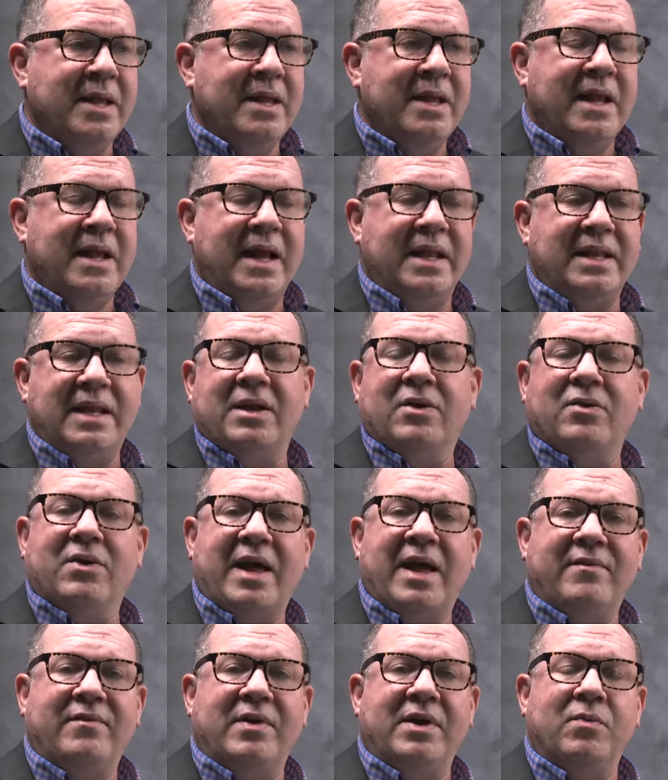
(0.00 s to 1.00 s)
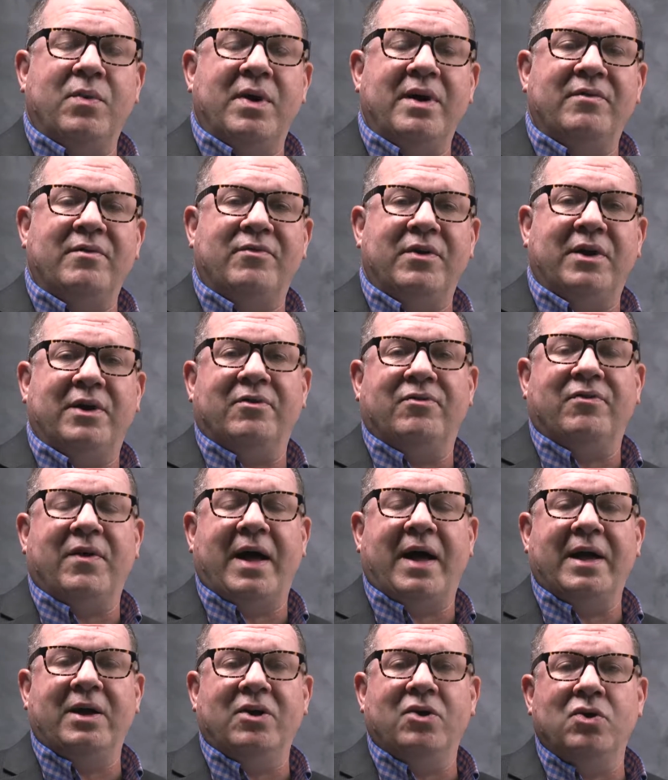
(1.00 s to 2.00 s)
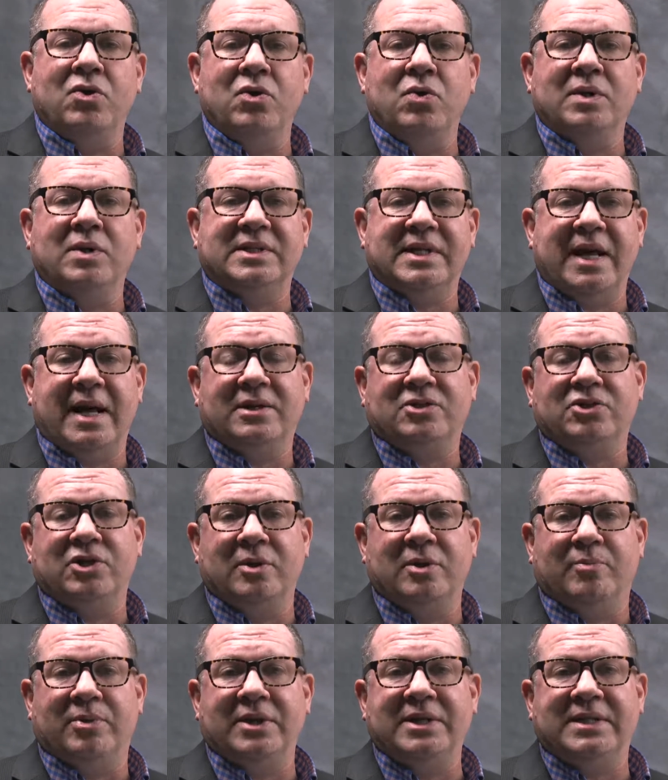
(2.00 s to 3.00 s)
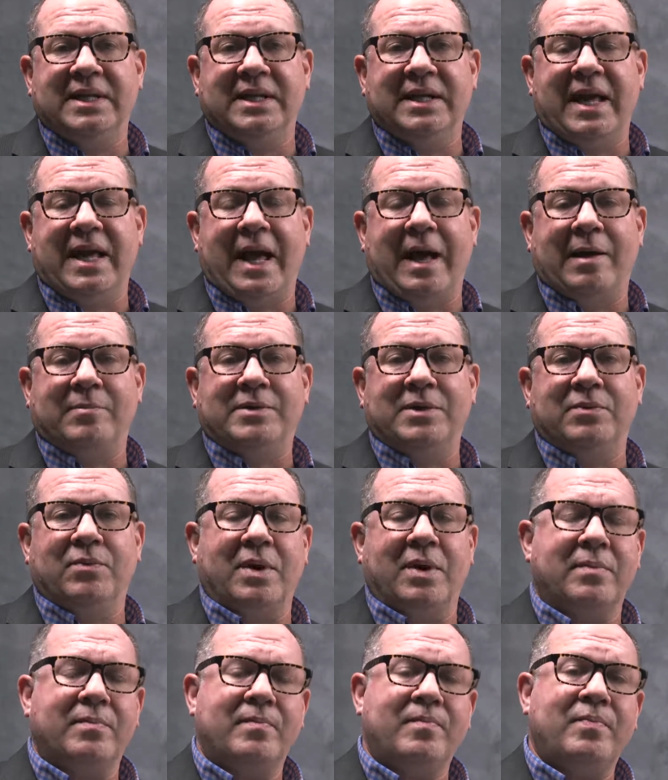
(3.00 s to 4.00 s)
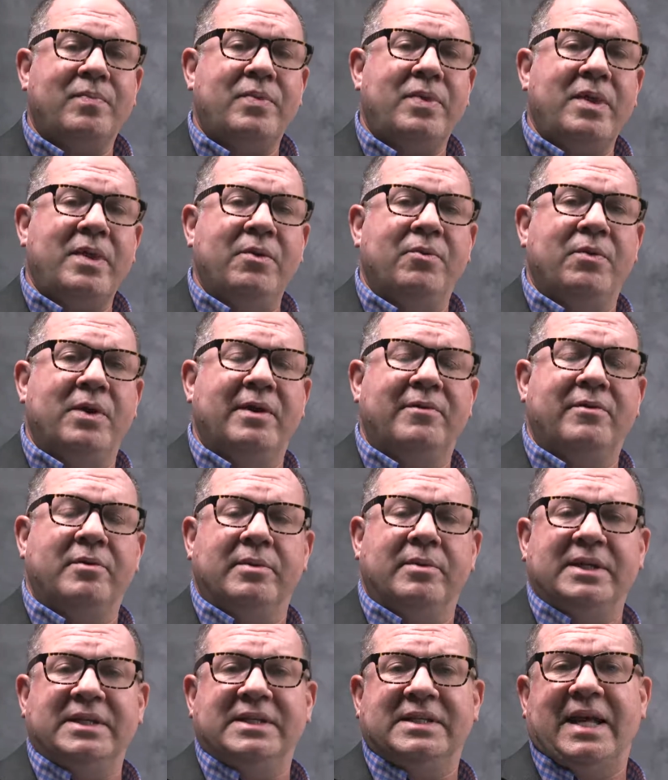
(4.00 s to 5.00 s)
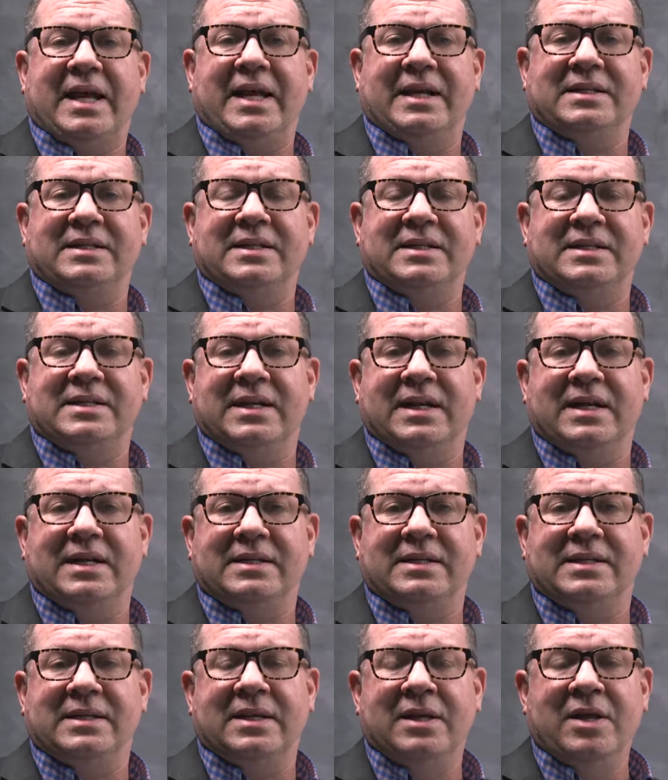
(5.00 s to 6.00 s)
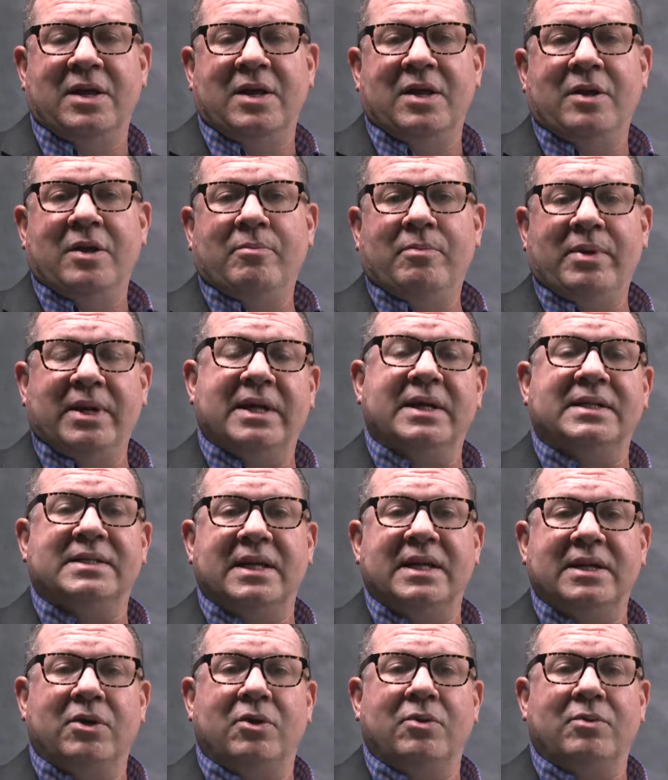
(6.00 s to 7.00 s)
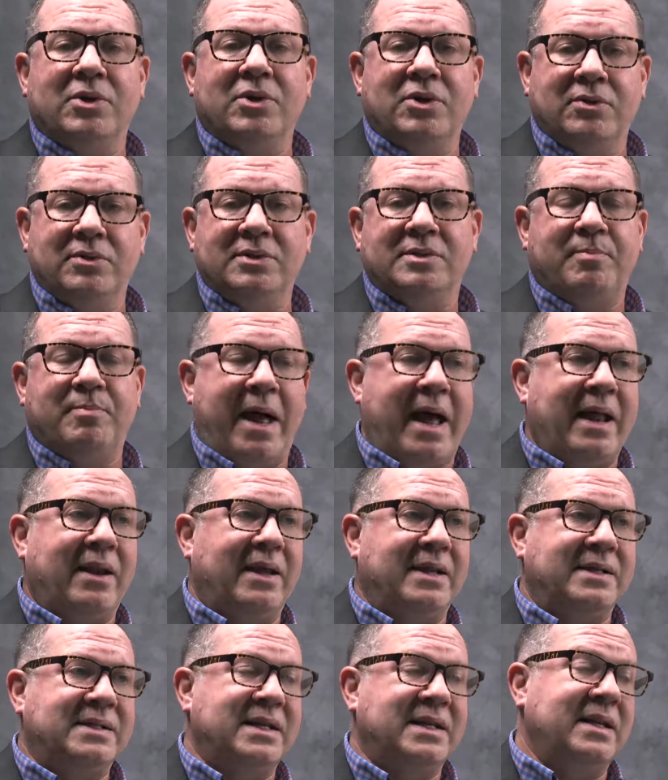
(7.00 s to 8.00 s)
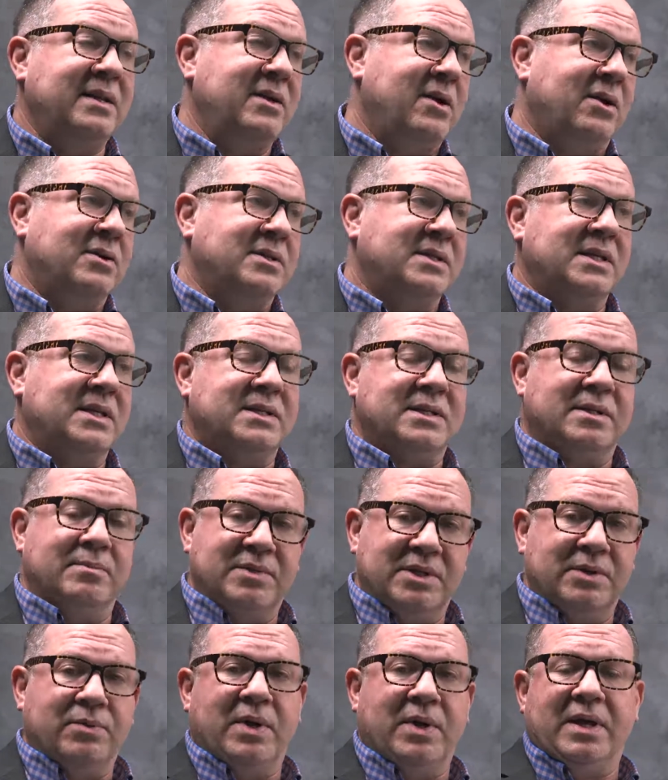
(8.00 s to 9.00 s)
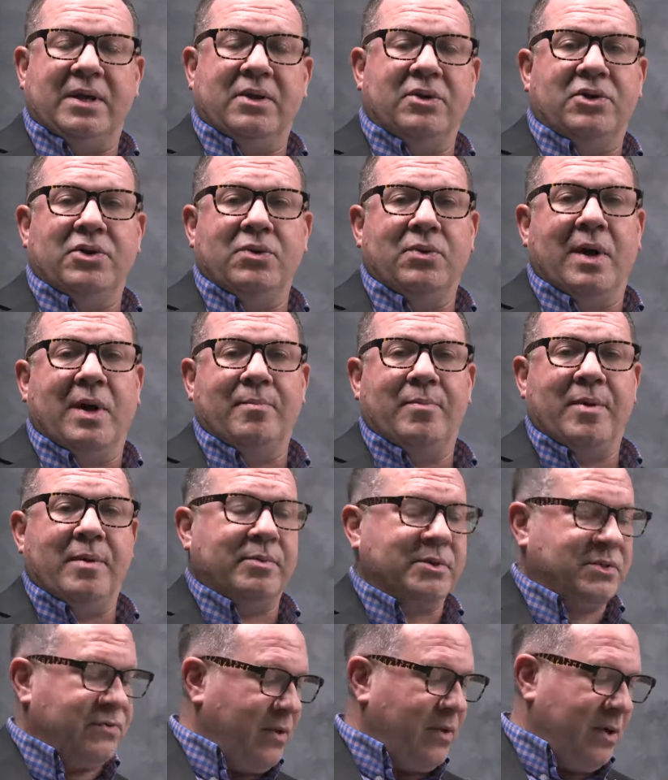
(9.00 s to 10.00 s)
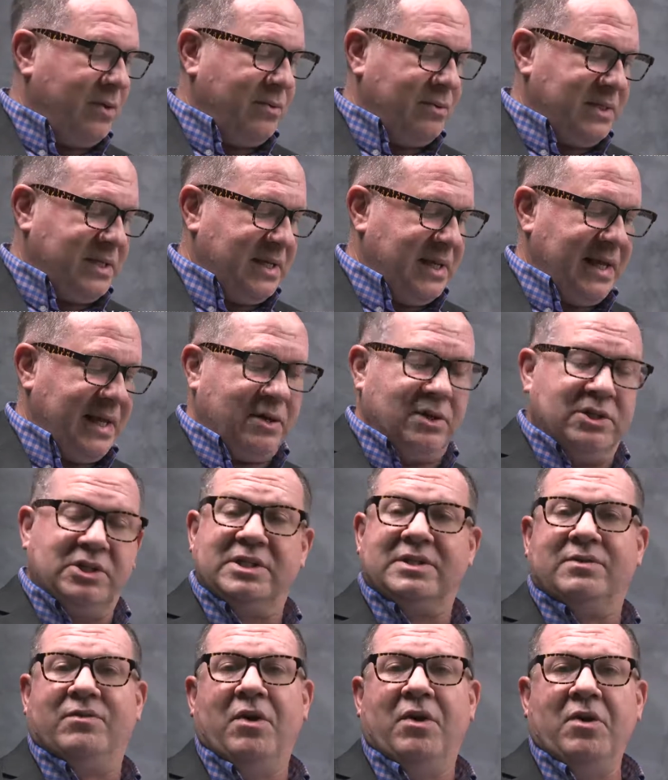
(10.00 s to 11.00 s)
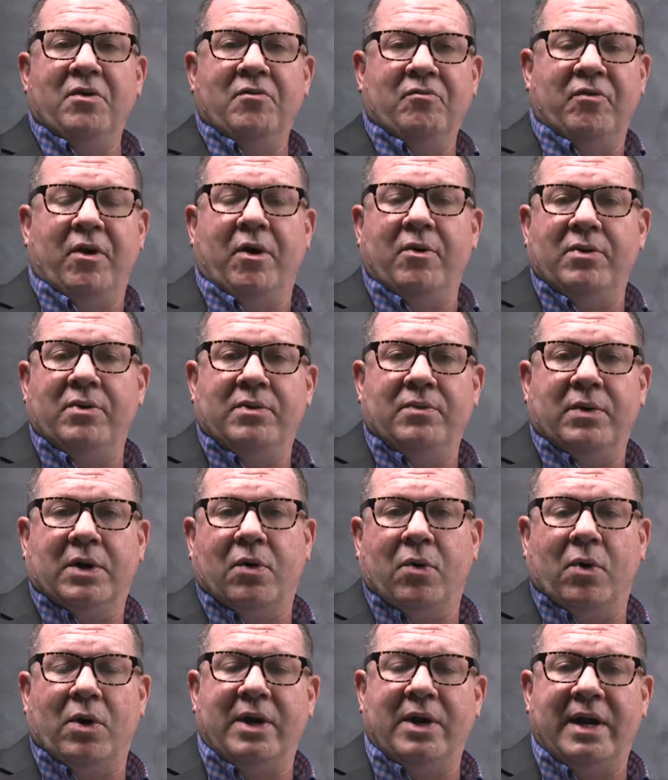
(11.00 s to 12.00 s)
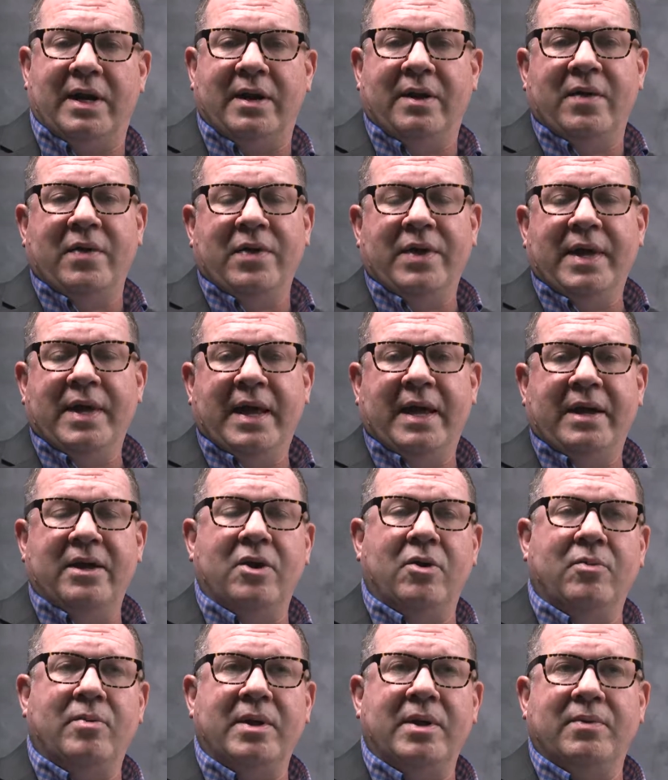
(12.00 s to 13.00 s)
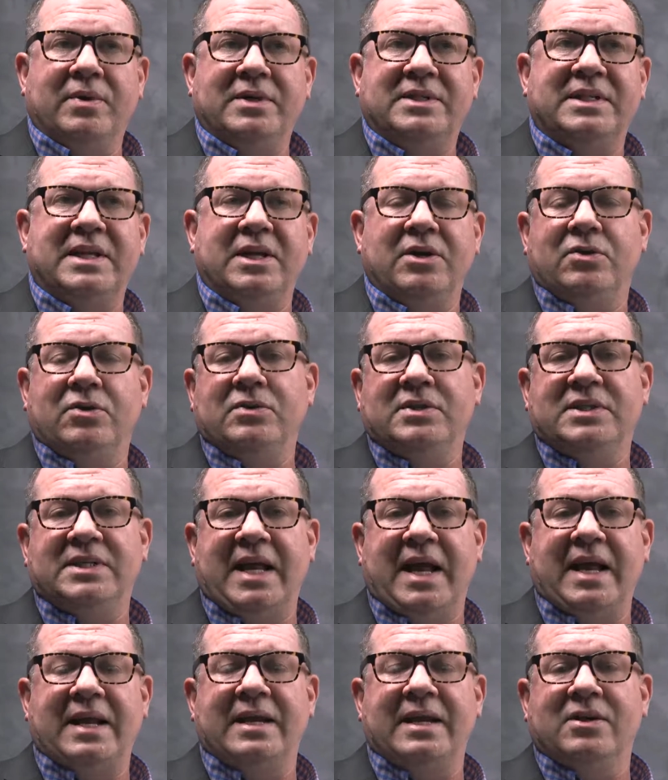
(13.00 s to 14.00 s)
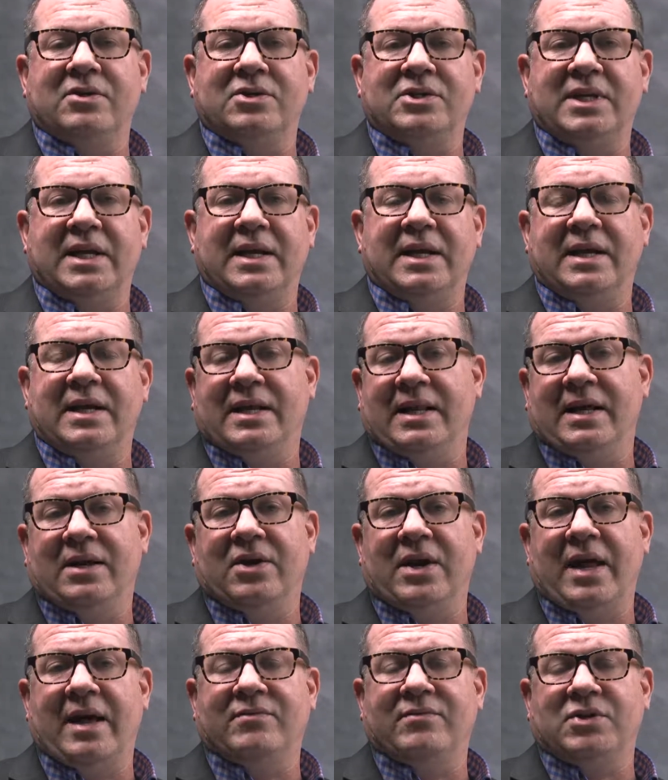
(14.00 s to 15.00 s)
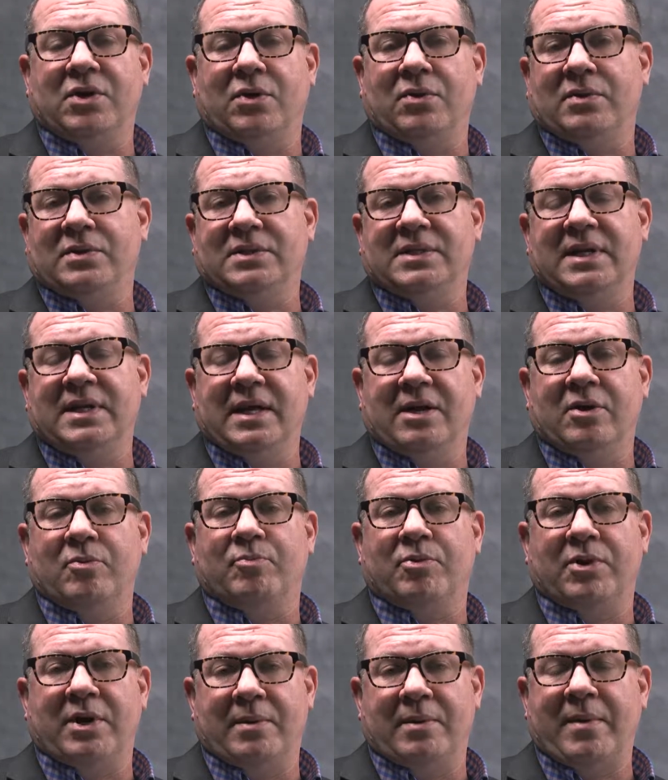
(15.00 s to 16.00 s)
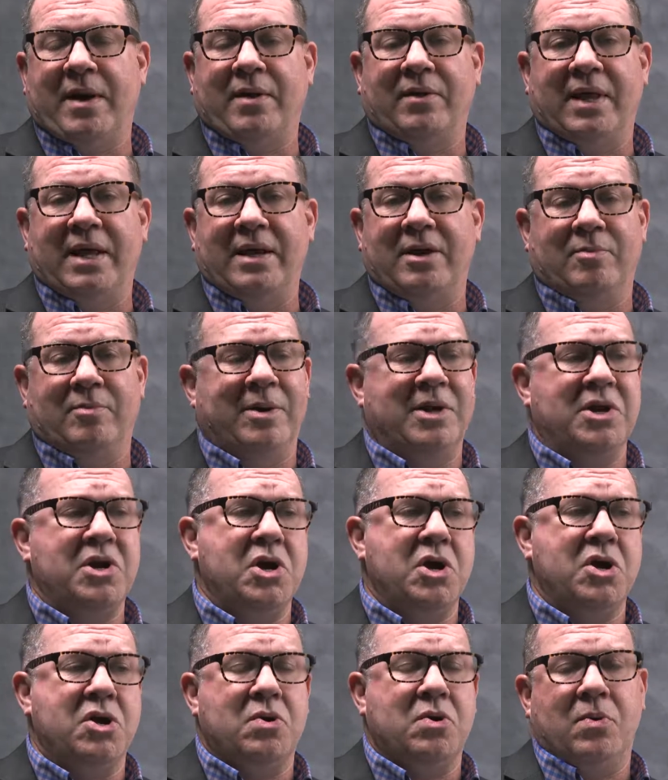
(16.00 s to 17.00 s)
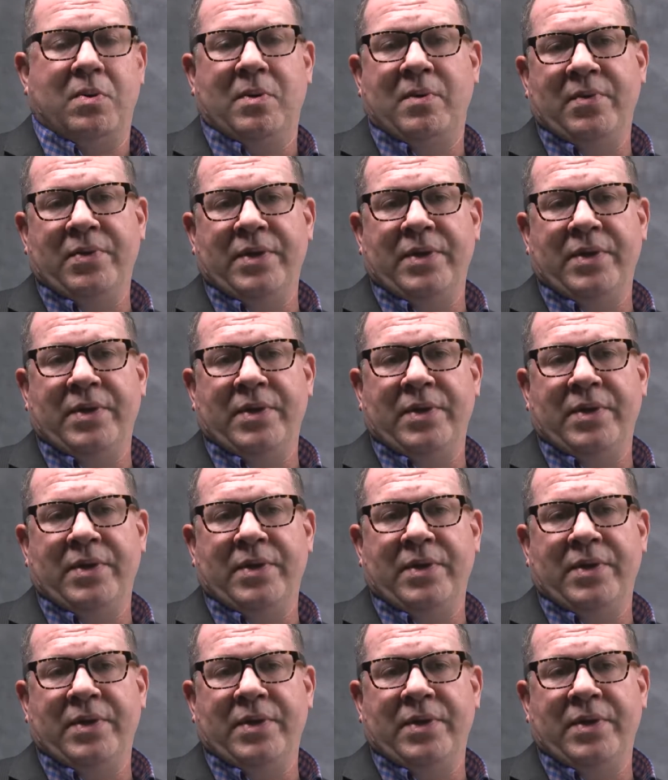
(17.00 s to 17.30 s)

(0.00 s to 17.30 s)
and they don't have any way of verifying who is actually a precinct captain when everybody stands and sits, because they don't use ballots. And there are systems that we could do on people's phones, and they could just vote and record it, and nobody would see who's standing or sitting, and they could have totals, and they could print them out later. But no.